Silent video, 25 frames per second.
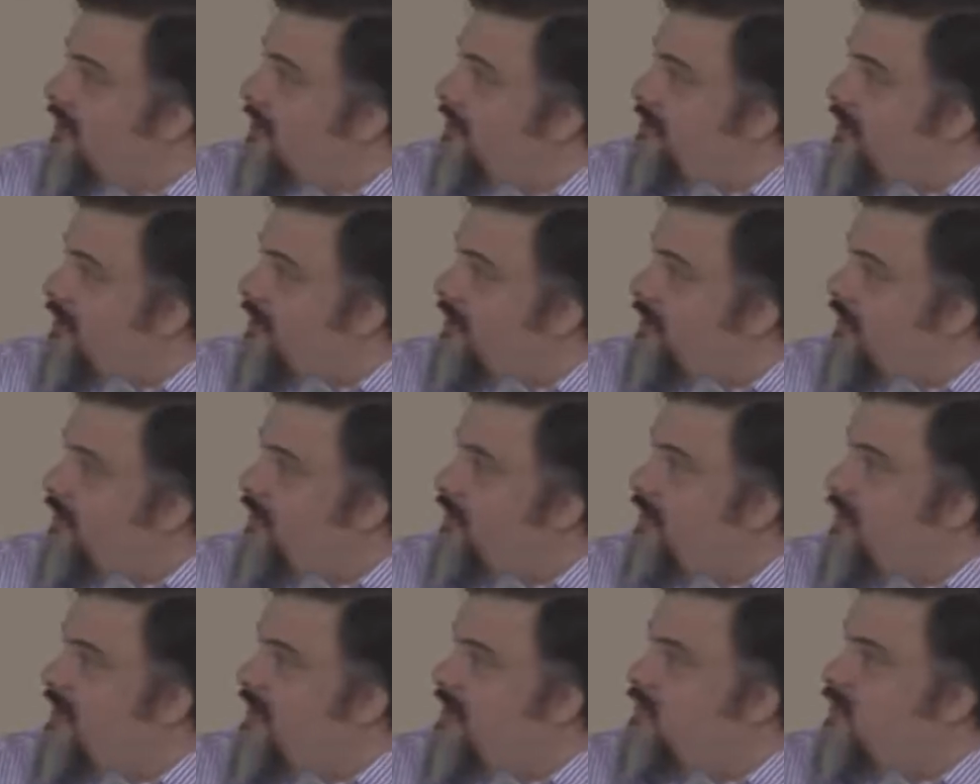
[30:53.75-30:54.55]
But
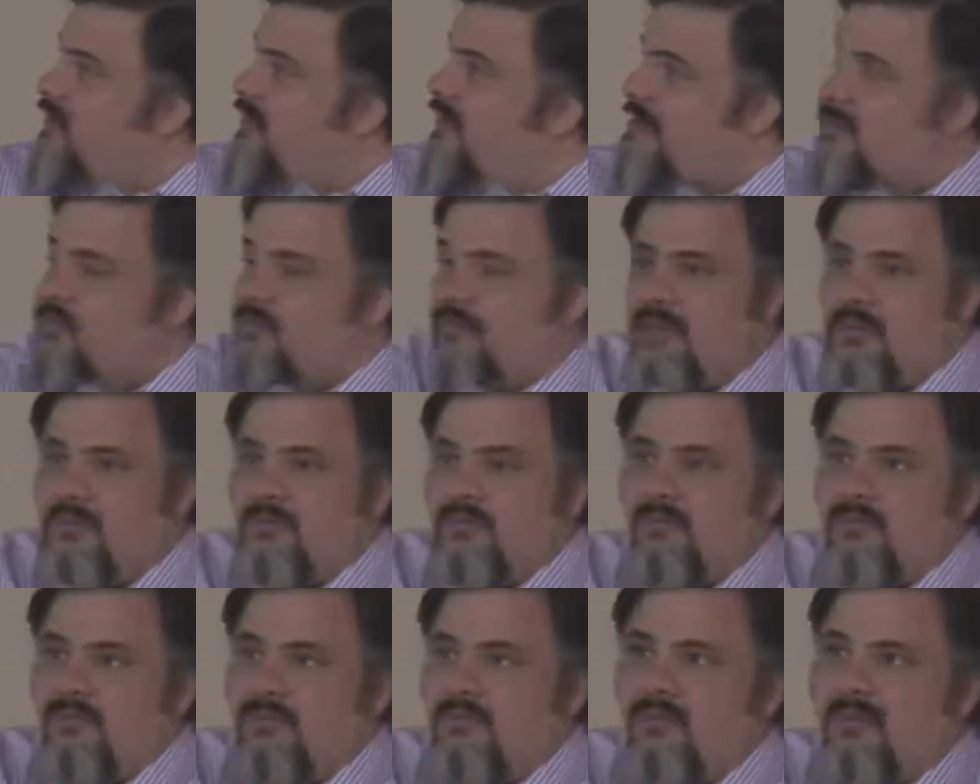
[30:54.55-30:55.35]
we, we,
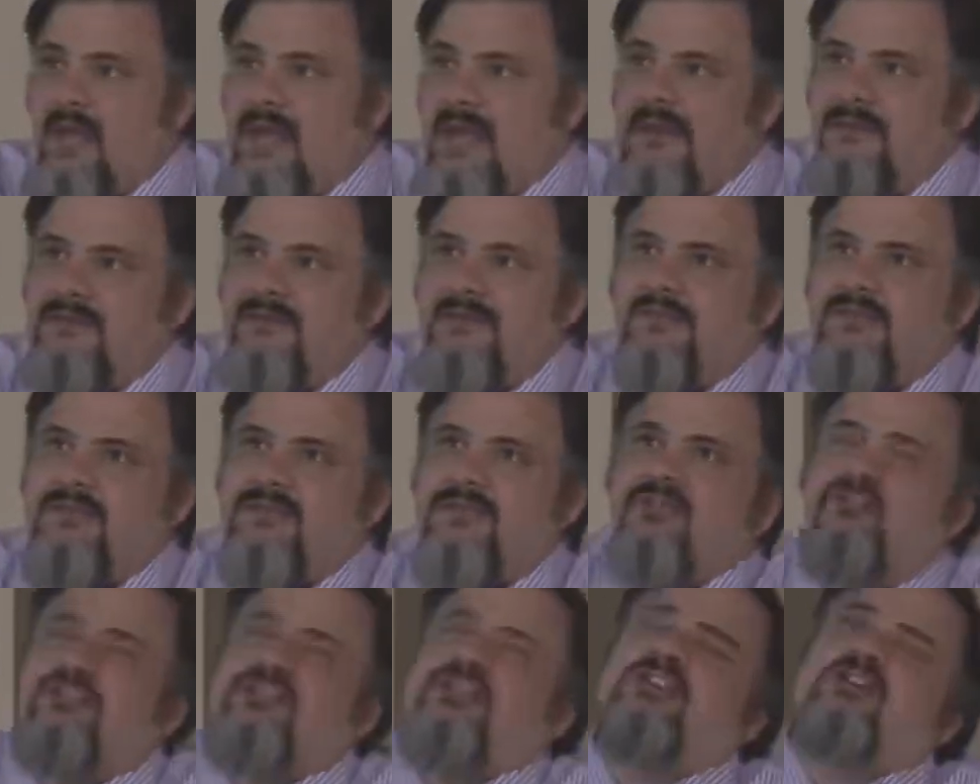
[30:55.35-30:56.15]
we and
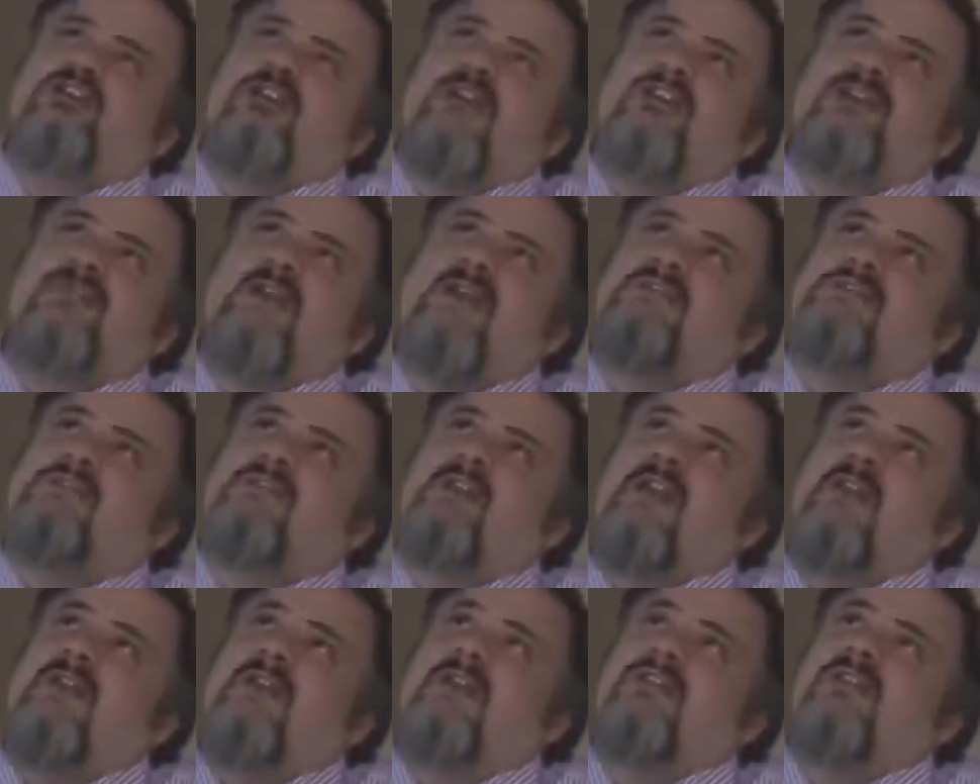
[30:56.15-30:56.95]
to TrustWave's
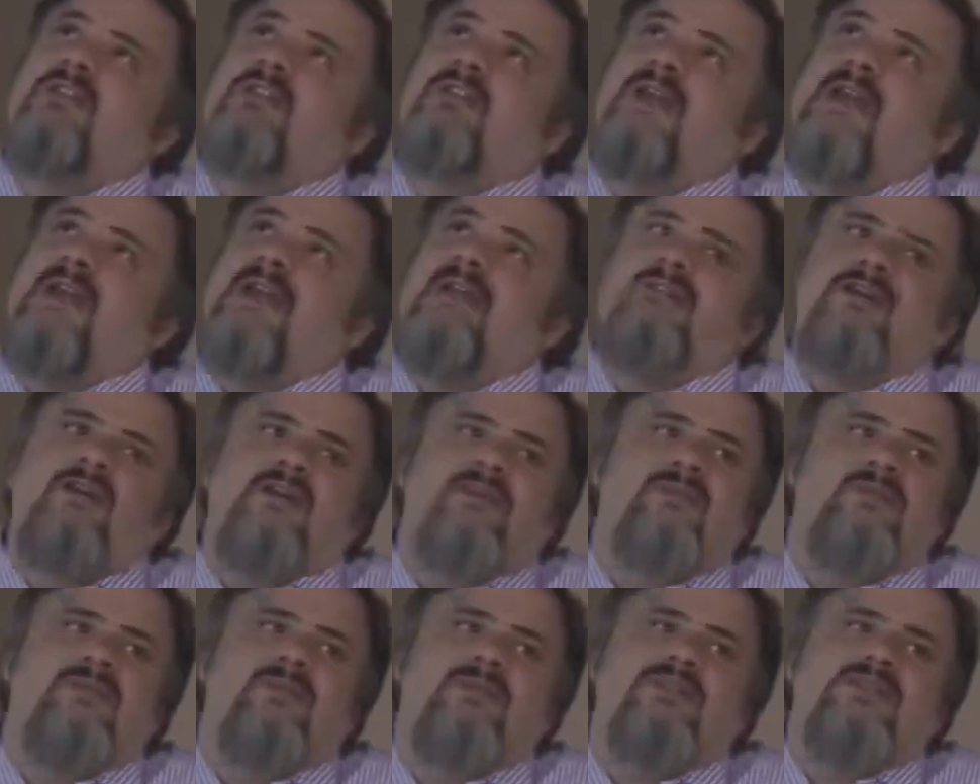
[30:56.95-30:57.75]
credit, they're like,
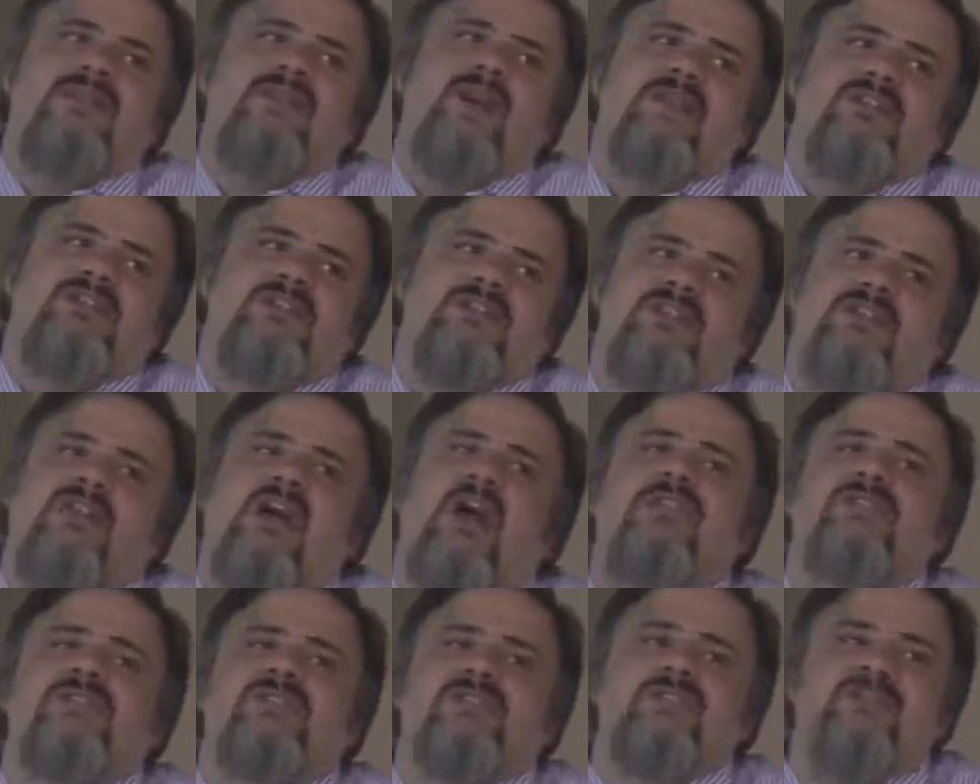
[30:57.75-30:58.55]
look, it's not just
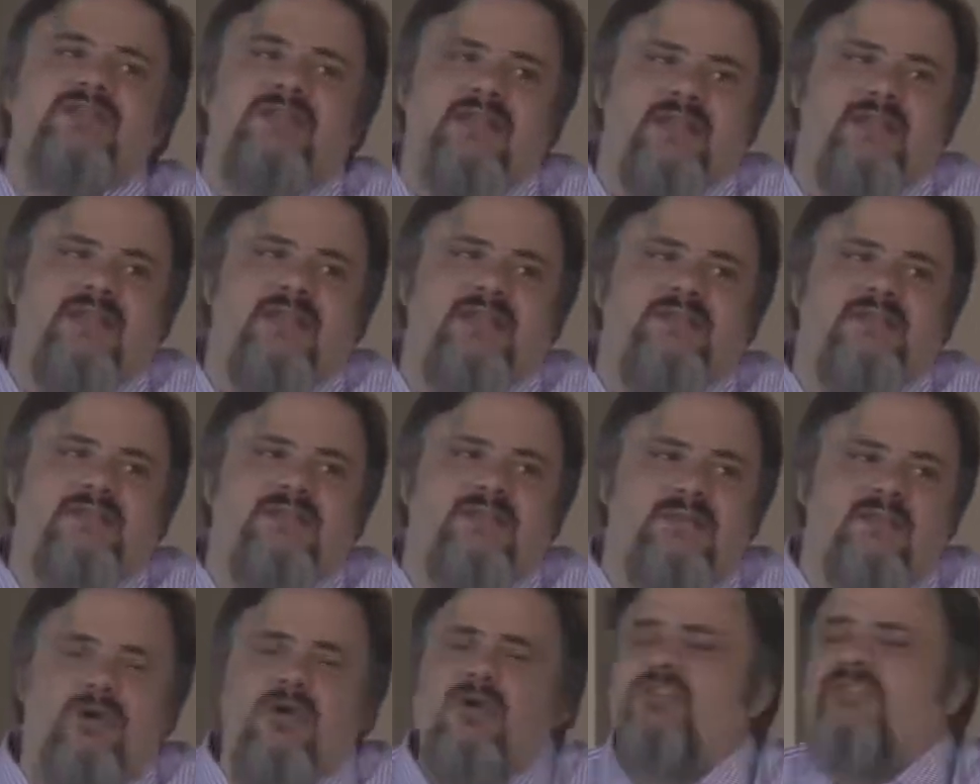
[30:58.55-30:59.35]
us who did
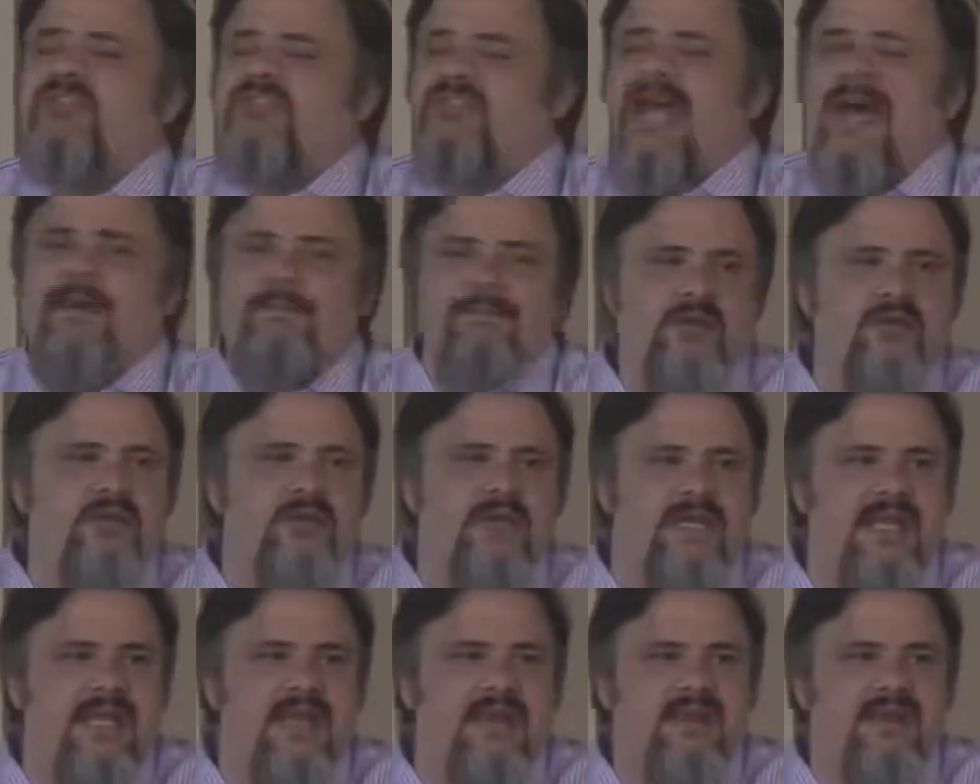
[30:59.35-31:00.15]
this, and we'll stop
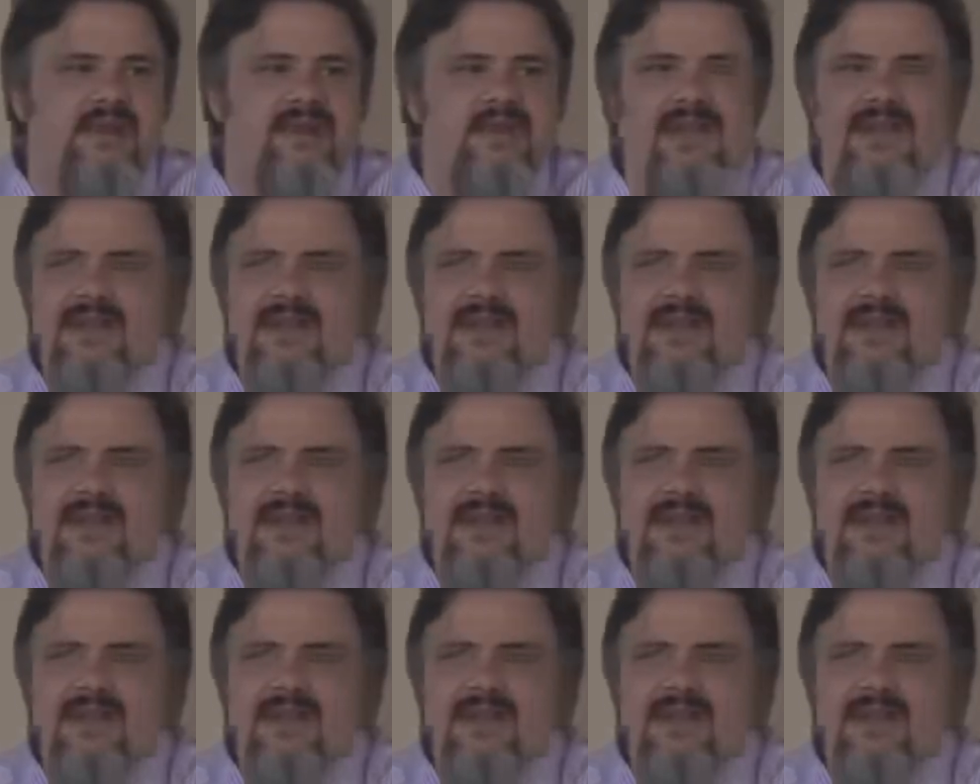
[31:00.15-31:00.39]
doing it.